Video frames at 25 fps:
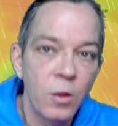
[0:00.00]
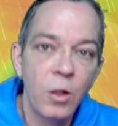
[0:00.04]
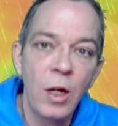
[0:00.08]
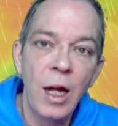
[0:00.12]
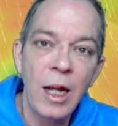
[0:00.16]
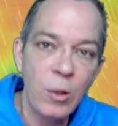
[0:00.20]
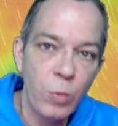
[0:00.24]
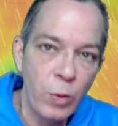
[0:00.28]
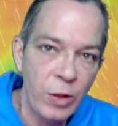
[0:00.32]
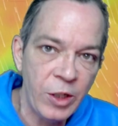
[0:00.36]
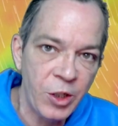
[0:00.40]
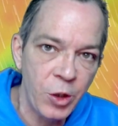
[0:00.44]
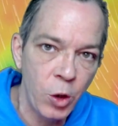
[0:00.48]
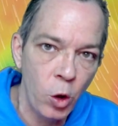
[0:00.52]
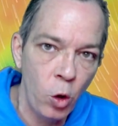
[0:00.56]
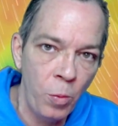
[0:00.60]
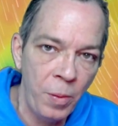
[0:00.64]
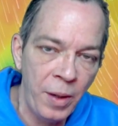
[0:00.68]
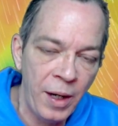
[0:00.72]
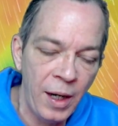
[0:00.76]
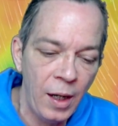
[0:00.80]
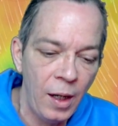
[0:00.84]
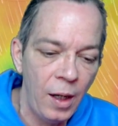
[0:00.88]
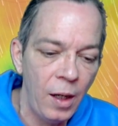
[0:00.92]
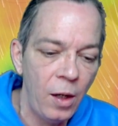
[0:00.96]
So as we zoom
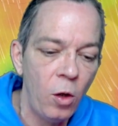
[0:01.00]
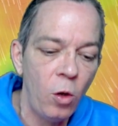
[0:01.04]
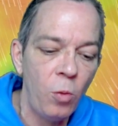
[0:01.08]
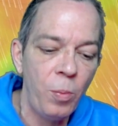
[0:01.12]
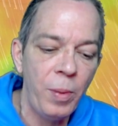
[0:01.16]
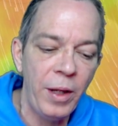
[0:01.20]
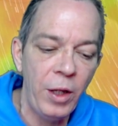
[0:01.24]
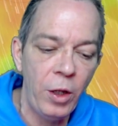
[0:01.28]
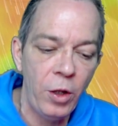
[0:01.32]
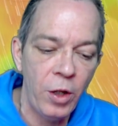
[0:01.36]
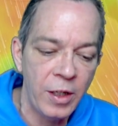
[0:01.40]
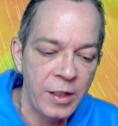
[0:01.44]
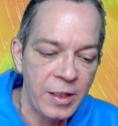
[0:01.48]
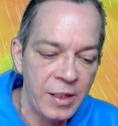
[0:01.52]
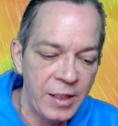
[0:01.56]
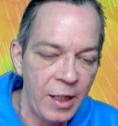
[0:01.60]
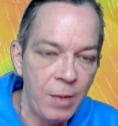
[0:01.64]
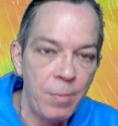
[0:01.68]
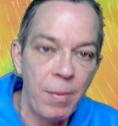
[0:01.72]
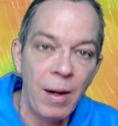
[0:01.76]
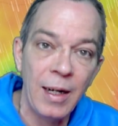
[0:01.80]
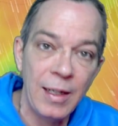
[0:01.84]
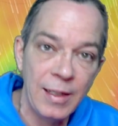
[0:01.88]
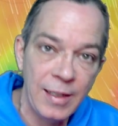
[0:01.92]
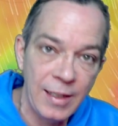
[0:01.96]
in a little bit, you can see
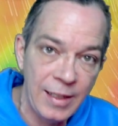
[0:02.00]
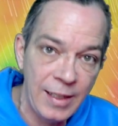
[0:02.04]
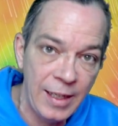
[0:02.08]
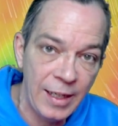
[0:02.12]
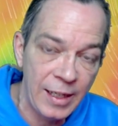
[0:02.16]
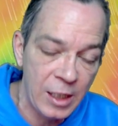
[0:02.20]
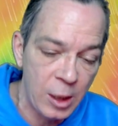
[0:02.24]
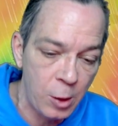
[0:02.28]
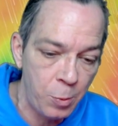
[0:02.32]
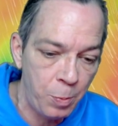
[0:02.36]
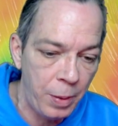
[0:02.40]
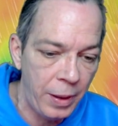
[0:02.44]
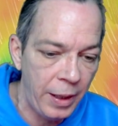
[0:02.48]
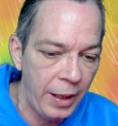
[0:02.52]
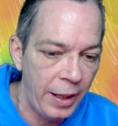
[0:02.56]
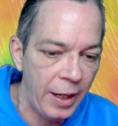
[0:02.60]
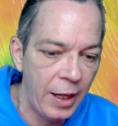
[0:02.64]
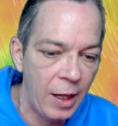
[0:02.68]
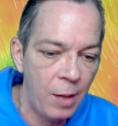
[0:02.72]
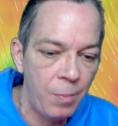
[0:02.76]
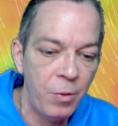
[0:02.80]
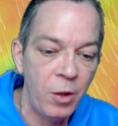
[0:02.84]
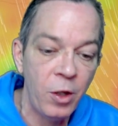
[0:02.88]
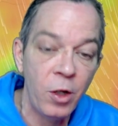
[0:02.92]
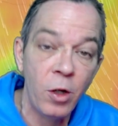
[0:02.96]
by 6
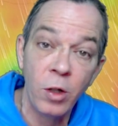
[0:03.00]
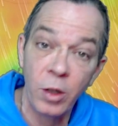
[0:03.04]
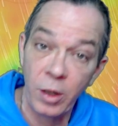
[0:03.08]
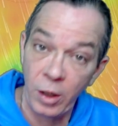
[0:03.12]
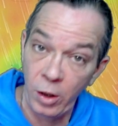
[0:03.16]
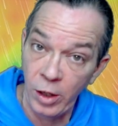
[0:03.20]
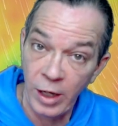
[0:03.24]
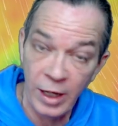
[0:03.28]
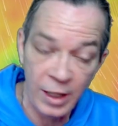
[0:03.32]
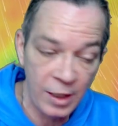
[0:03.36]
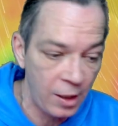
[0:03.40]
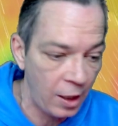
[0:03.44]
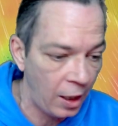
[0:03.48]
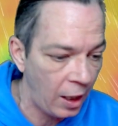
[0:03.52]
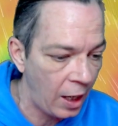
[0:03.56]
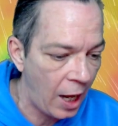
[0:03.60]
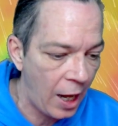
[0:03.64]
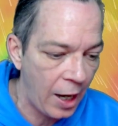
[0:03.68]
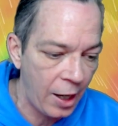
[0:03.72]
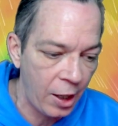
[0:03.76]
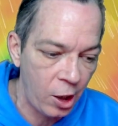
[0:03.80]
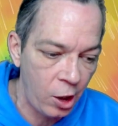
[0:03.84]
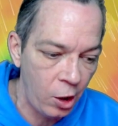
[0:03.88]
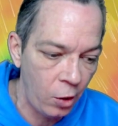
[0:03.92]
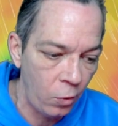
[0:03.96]
p.m. you're getting a
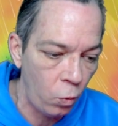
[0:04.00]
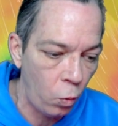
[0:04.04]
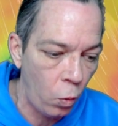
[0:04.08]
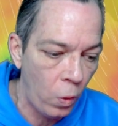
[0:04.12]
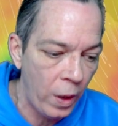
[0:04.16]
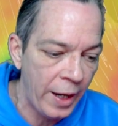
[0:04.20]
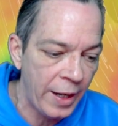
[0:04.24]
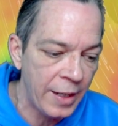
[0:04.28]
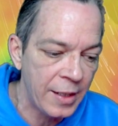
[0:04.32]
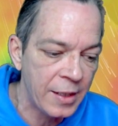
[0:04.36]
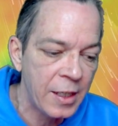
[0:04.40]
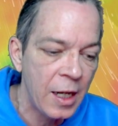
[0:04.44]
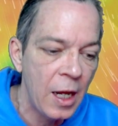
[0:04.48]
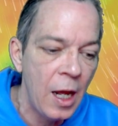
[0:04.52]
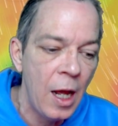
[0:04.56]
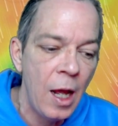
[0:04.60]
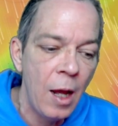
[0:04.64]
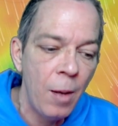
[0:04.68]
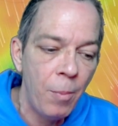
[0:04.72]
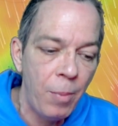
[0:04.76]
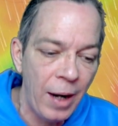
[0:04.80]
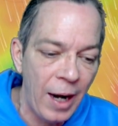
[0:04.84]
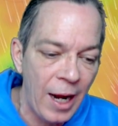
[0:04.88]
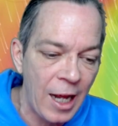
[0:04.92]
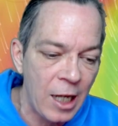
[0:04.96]
lot of good winds,
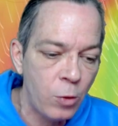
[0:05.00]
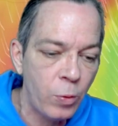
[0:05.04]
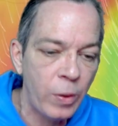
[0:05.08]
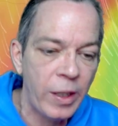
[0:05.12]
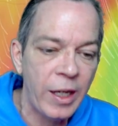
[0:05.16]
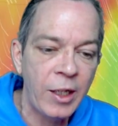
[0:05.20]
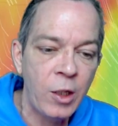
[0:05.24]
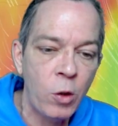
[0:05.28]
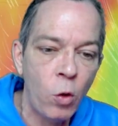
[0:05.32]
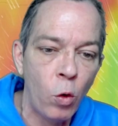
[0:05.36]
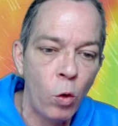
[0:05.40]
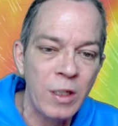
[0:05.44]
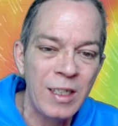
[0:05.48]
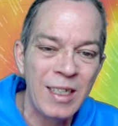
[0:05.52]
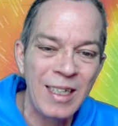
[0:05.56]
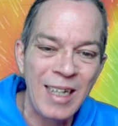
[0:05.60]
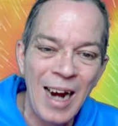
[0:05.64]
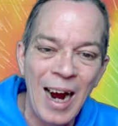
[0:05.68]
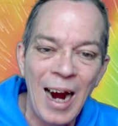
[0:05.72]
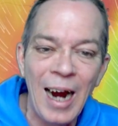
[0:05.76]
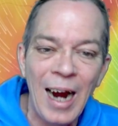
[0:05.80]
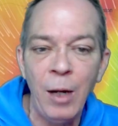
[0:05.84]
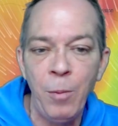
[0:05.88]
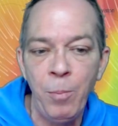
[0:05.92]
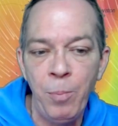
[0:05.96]
but as we get towards
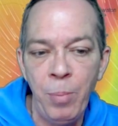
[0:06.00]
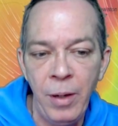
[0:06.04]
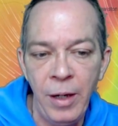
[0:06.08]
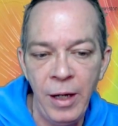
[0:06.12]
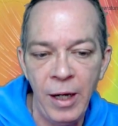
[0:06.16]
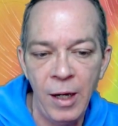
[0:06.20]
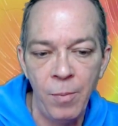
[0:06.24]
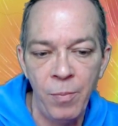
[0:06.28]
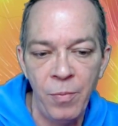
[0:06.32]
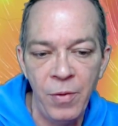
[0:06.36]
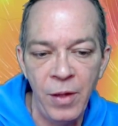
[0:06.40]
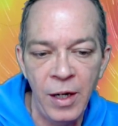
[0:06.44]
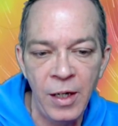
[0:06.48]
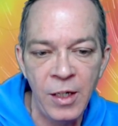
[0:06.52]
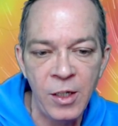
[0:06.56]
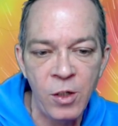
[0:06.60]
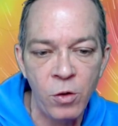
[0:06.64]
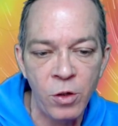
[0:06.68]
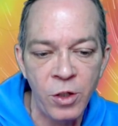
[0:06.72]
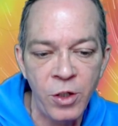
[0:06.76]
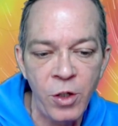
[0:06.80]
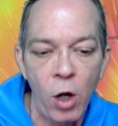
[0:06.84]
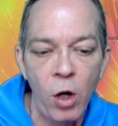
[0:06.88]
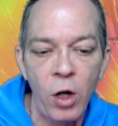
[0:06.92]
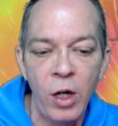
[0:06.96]
9 p.m., then it's
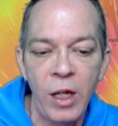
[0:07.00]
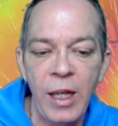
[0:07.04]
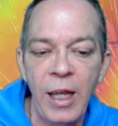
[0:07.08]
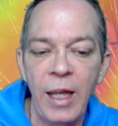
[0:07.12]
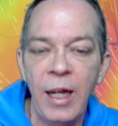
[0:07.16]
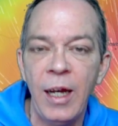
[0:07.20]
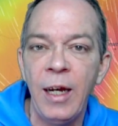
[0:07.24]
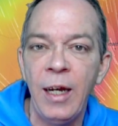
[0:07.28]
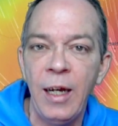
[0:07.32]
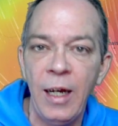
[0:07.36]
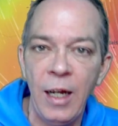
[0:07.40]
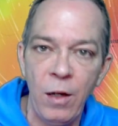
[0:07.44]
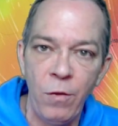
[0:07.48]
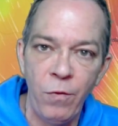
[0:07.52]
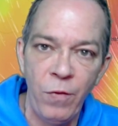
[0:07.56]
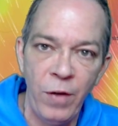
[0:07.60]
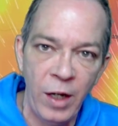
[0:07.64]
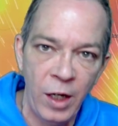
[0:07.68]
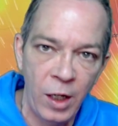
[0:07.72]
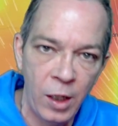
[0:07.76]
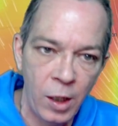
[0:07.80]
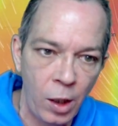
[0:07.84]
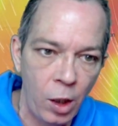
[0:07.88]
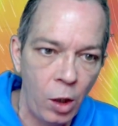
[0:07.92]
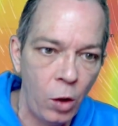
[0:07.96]
going to start getting
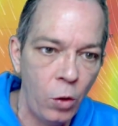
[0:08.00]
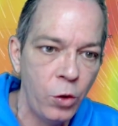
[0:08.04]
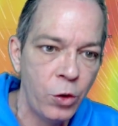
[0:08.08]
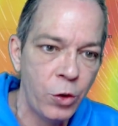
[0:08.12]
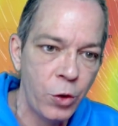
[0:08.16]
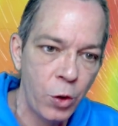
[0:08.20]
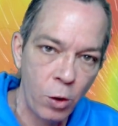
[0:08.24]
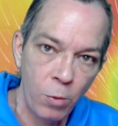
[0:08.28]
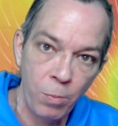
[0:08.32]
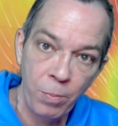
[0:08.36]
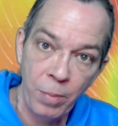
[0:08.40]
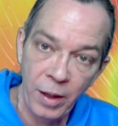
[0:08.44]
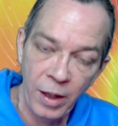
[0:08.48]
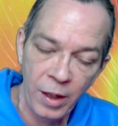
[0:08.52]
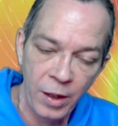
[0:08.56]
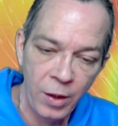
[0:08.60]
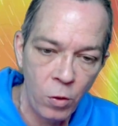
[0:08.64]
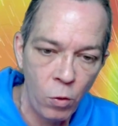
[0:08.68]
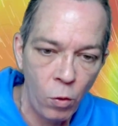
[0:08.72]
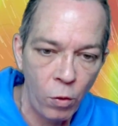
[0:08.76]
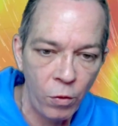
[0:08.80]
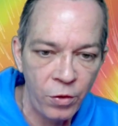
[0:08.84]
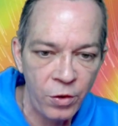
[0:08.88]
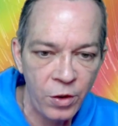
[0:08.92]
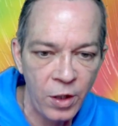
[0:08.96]
even closer, being
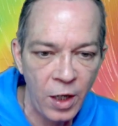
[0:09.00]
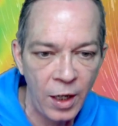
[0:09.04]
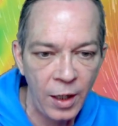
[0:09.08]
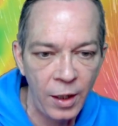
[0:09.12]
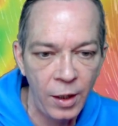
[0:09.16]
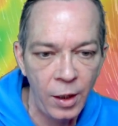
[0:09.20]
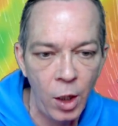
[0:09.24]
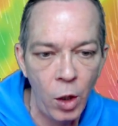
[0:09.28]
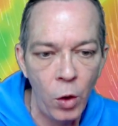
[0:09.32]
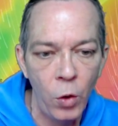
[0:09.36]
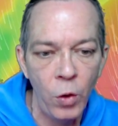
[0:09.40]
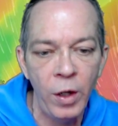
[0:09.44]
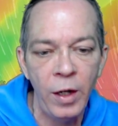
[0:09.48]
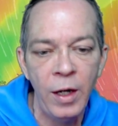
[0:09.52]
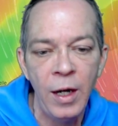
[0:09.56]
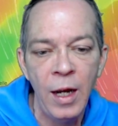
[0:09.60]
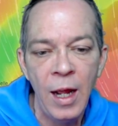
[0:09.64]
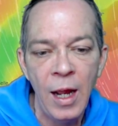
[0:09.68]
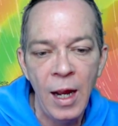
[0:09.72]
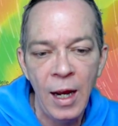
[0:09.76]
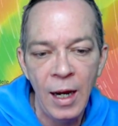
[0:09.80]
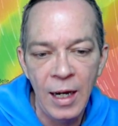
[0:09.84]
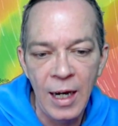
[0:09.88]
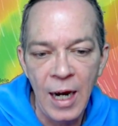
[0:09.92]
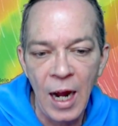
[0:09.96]
north side loaded.
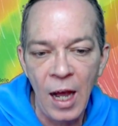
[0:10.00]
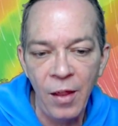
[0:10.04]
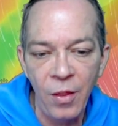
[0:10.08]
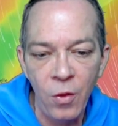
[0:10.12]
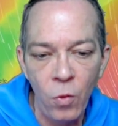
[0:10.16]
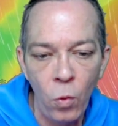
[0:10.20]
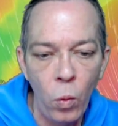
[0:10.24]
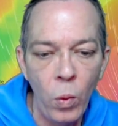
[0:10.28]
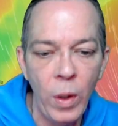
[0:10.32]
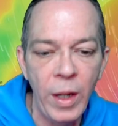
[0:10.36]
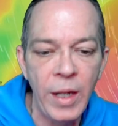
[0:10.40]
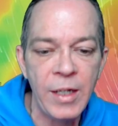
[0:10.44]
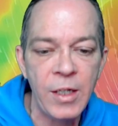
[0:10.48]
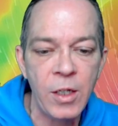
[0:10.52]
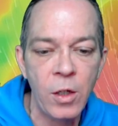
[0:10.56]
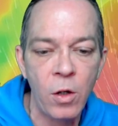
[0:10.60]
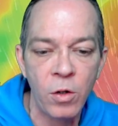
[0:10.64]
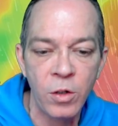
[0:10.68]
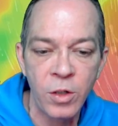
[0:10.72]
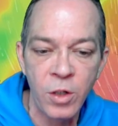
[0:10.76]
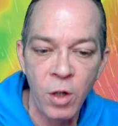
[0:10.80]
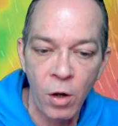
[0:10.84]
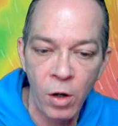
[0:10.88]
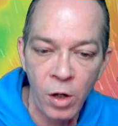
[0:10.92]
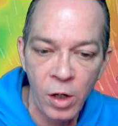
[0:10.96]
Now the winds are going
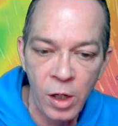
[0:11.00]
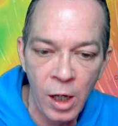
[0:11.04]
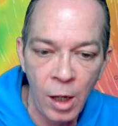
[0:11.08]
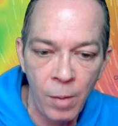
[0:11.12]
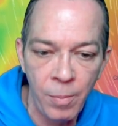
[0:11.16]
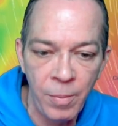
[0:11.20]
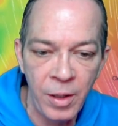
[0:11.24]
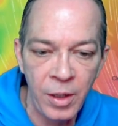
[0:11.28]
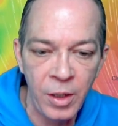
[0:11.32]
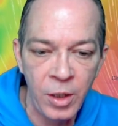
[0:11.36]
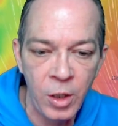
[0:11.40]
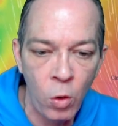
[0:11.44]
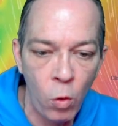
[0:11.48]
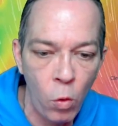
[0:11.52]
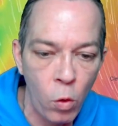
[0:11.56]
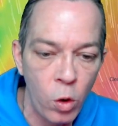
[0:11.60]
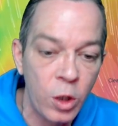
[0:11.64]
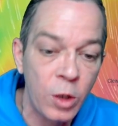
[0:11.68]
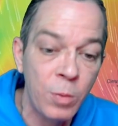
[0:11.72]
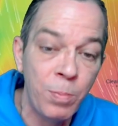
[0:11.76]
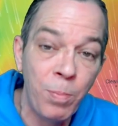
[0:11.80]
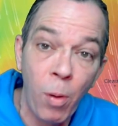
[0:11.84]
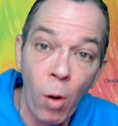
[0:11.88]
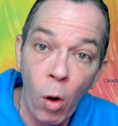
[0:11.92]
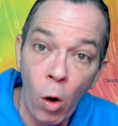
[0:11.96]
to start coming
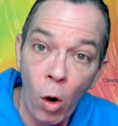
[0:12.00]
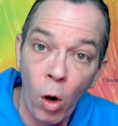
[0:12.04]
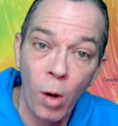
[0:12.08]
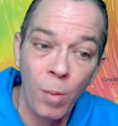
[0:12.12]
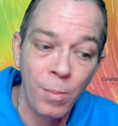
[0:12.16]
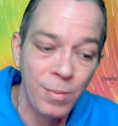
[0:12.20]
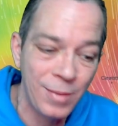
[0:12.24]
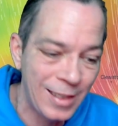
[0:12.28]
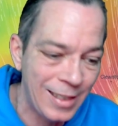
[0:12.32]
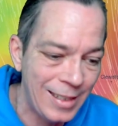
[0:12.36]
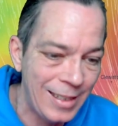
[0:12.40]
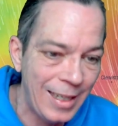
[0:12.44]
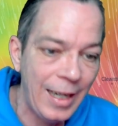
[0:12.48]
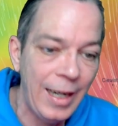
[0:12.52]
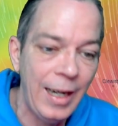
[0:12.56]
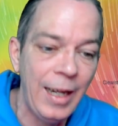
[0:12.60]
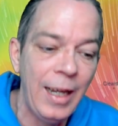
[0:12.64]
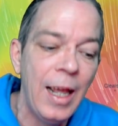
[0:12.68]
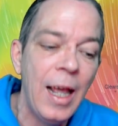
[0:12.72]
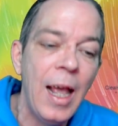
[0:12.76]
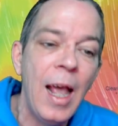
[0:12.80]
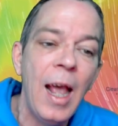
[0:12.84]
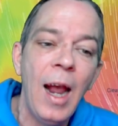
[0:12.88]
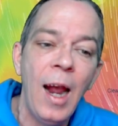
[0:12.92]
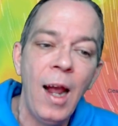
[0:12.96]
towards Palm City,
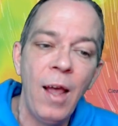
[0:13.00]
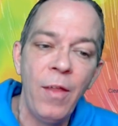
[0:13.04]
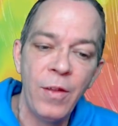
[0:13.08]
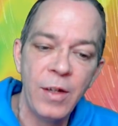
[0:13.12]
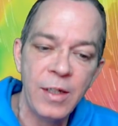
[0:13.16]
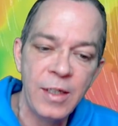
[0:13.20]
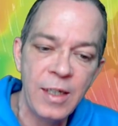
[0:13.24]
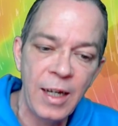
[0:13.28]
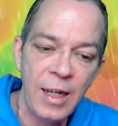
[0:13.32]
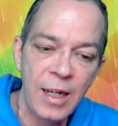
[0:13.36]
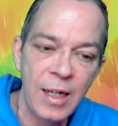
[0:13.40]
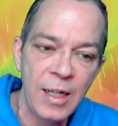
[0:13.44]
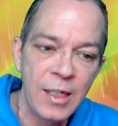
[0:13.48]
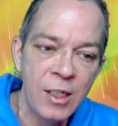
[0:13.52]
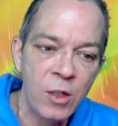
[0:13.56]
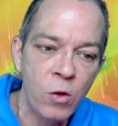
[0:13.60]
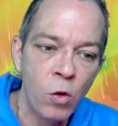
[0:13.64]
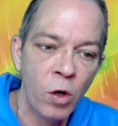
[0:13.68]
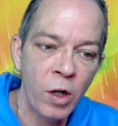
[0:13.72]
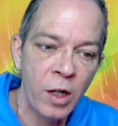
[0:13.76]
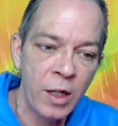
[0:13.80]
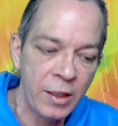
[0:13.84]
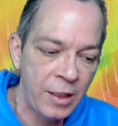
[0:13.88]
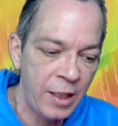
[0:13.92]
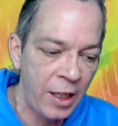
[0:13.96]
and this is
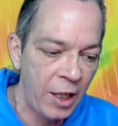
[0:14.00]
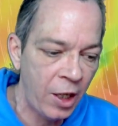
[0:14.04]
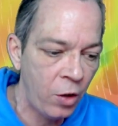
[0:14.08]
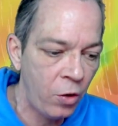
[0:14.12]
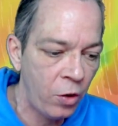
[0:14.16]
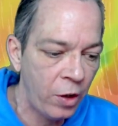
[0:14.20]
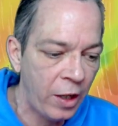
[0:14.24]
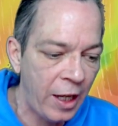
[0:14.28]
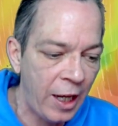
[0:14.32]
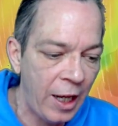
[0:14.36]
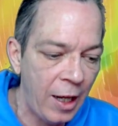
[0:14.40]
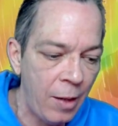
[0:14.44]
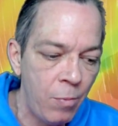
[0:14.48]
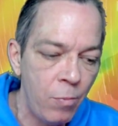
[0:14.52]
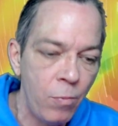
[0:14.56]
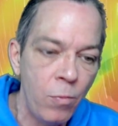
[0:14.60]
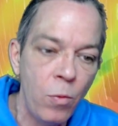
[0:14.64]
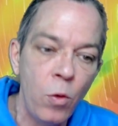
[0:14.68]
going to continue to keep